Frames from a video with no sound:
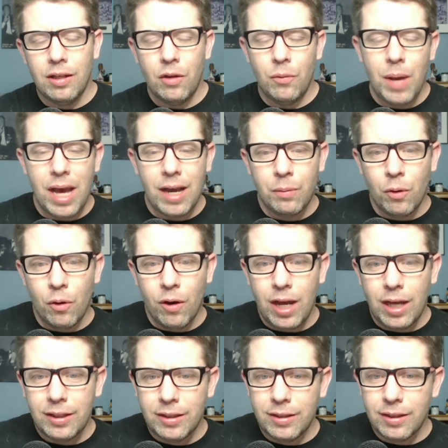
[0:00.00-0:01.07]
Their backcourt
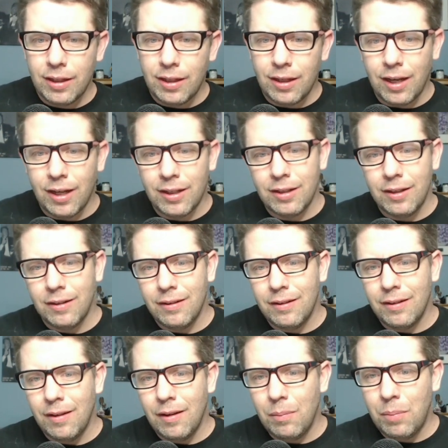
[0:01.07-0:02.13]
had
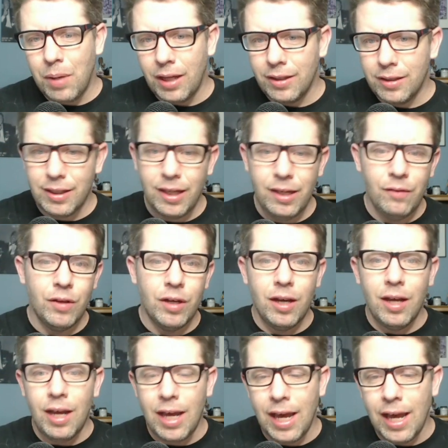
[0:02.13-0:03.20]
Peyton Siva